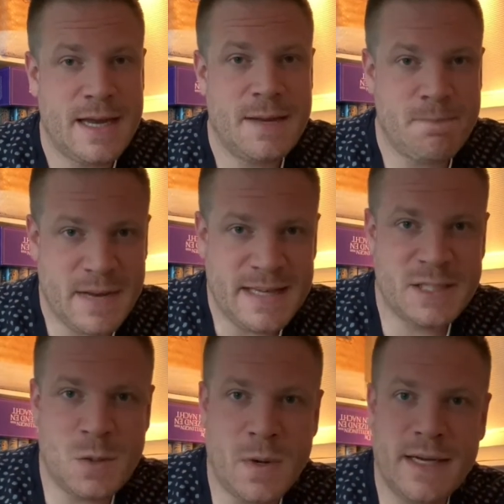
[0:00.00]
It
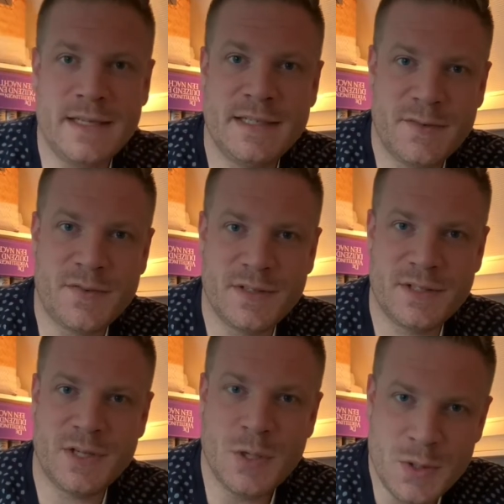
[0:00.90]
makes quite a
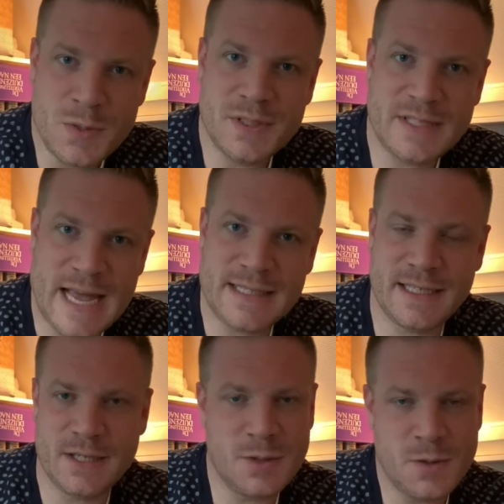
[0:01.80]
difference who is
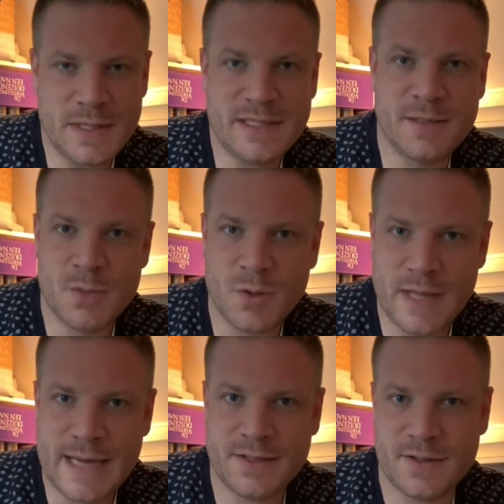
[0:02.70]
acting, who is the
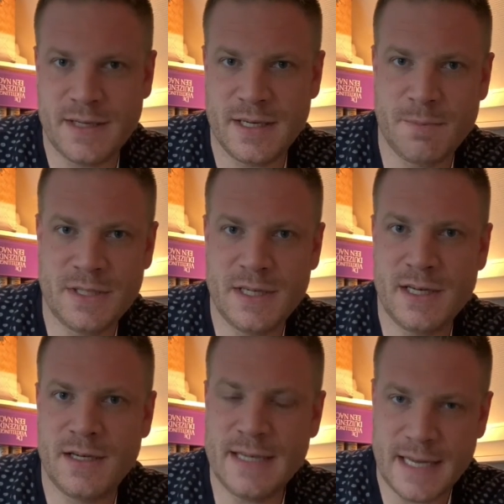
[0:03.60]
moral actor in a
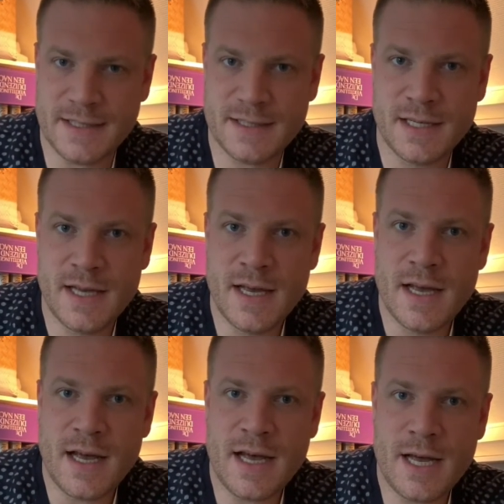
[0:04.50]
particular case.
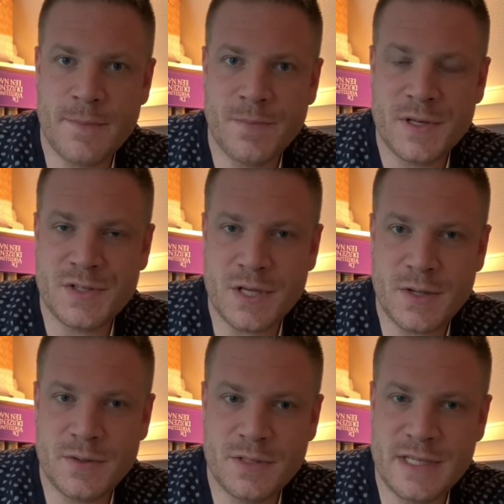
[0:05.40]
So the